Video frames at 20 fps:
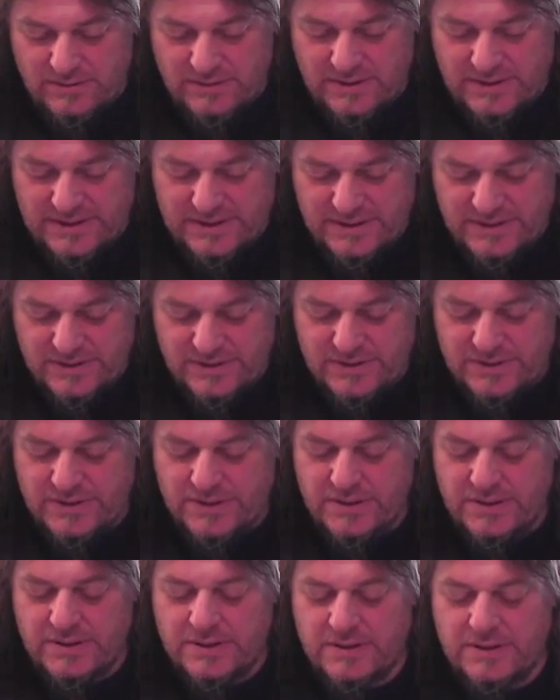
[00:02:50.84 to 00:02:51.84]
This,
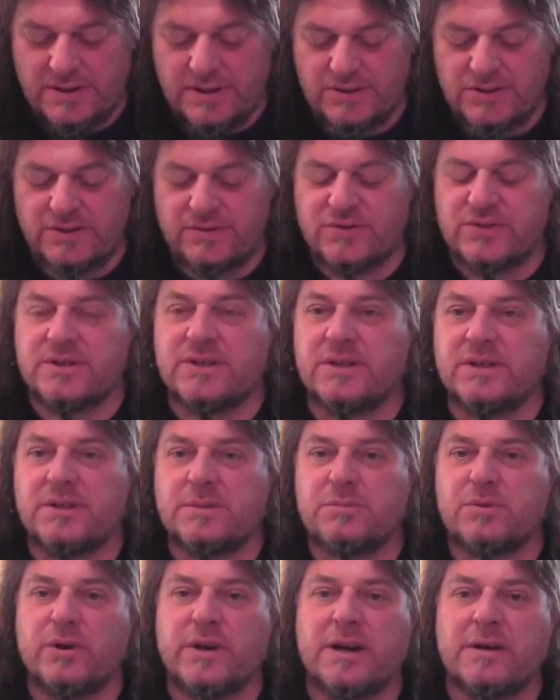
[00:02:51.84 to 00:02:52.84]
as you've seen in
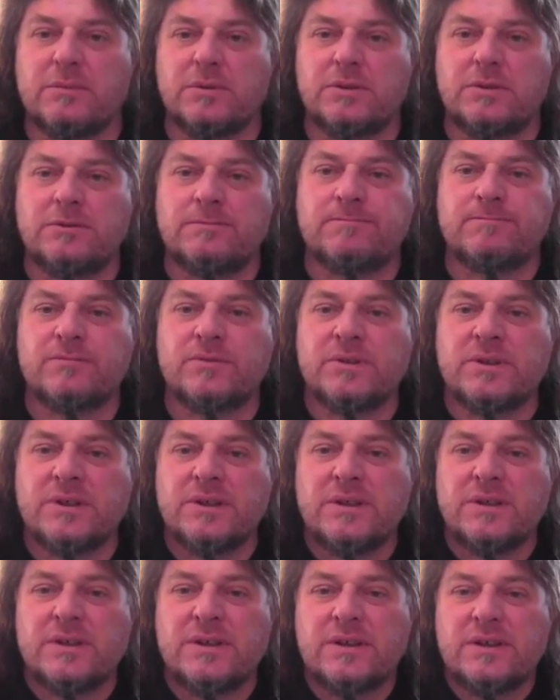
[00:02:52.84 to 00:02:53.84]
the preamble,
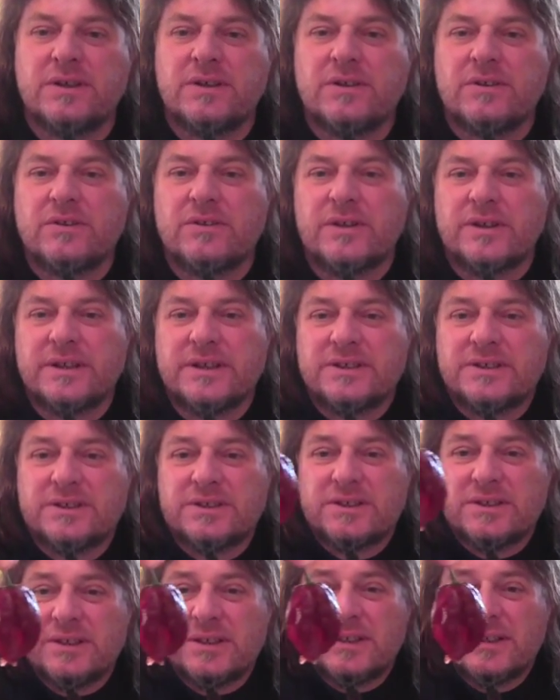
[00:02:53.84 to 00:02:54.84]

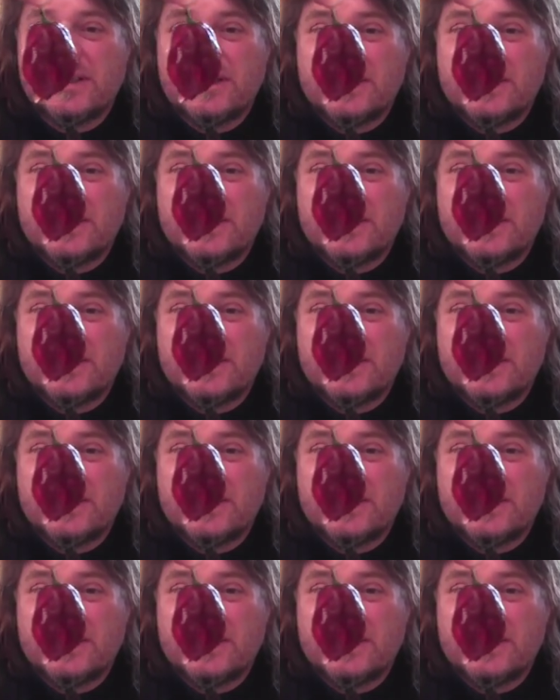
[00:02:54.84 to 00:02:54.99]
this